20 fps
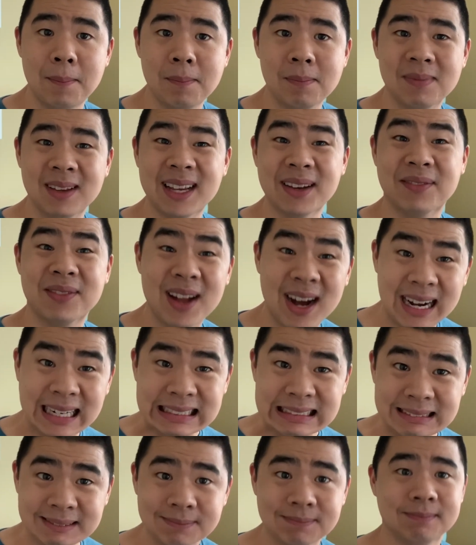If not,
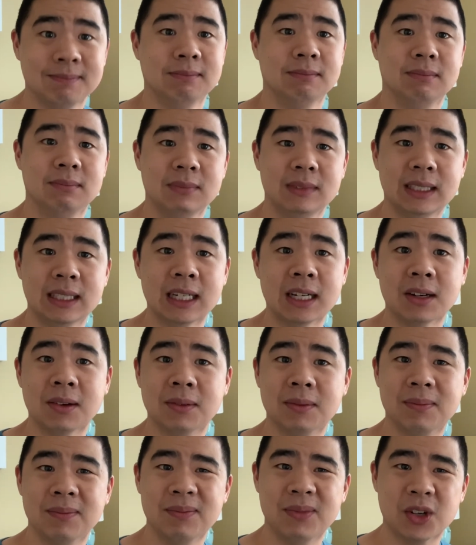
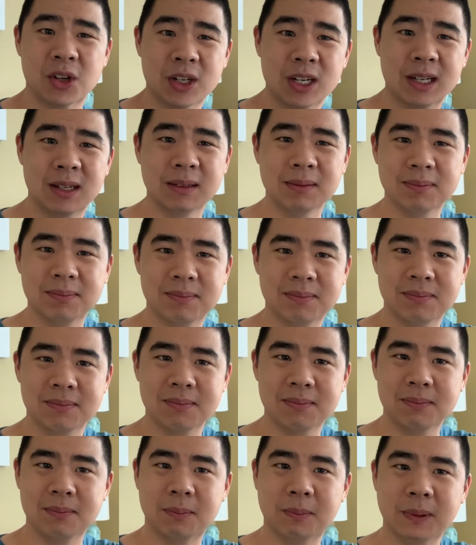you're gonna
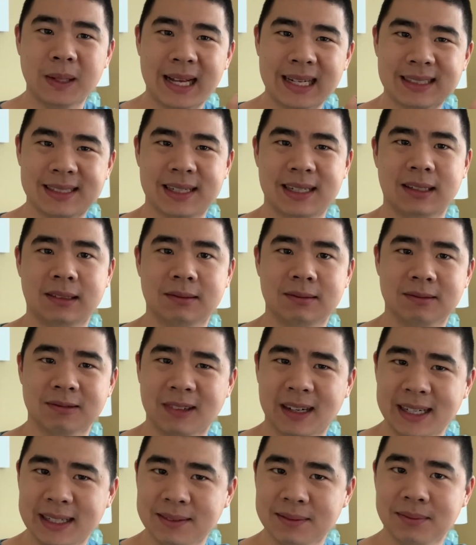plateau,
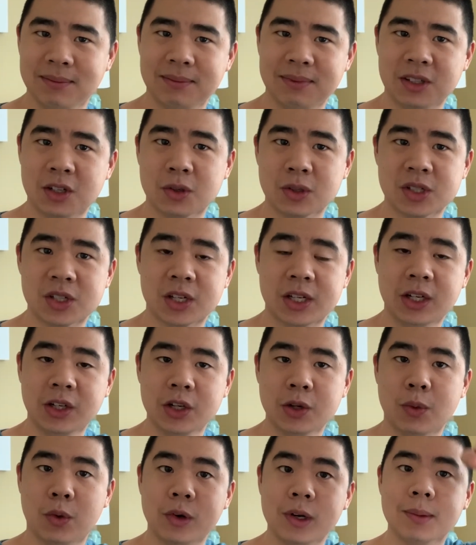right? Your skill, you
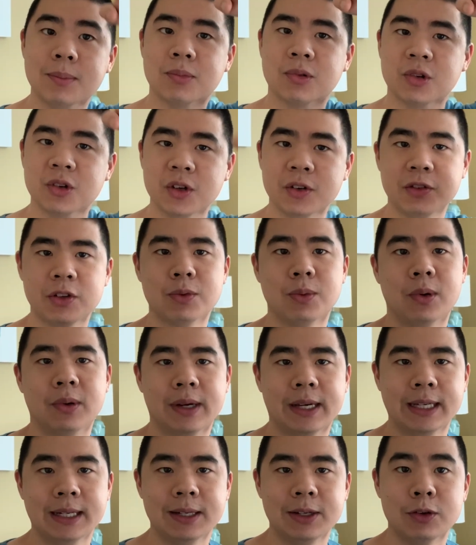won't improve. You
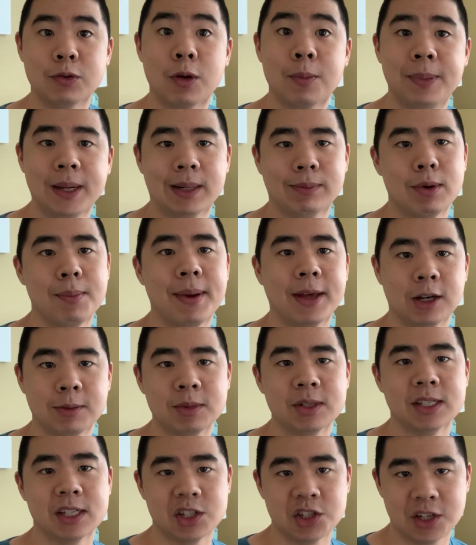won't become a better
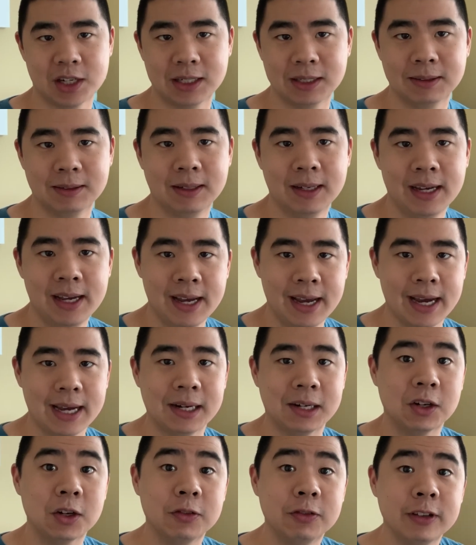musician. And
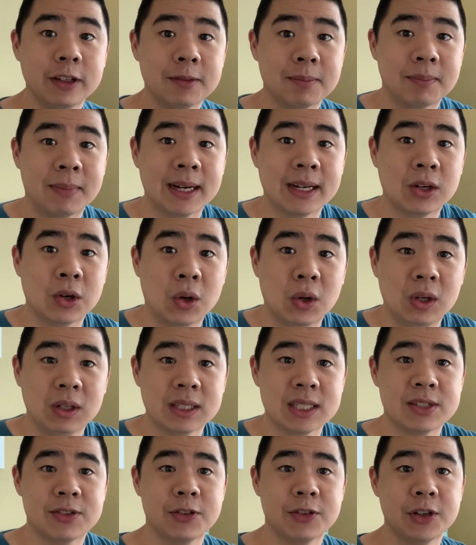hopefully my goal
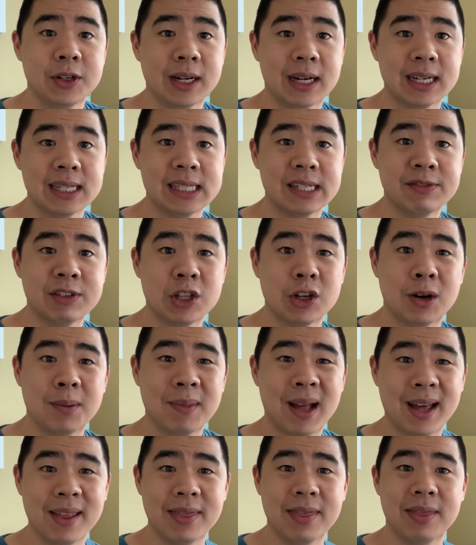is for you guys, even though I'm
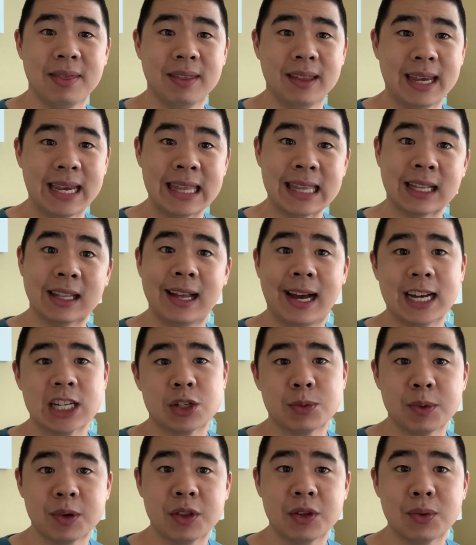not in the classroom
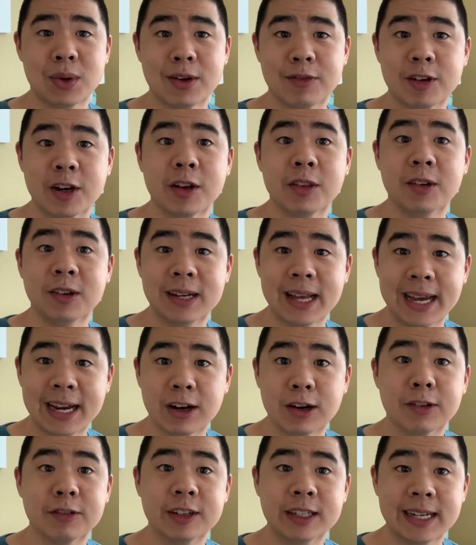with you every other day or
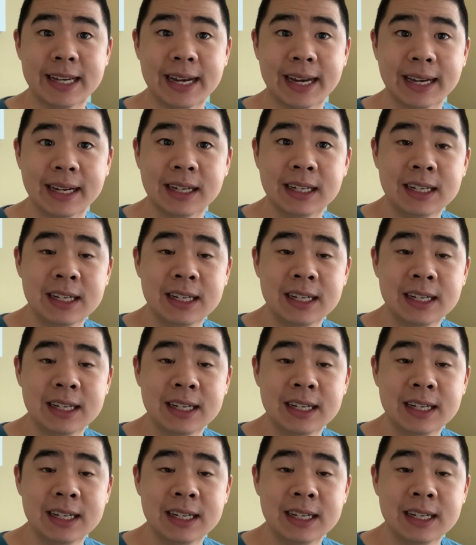every day,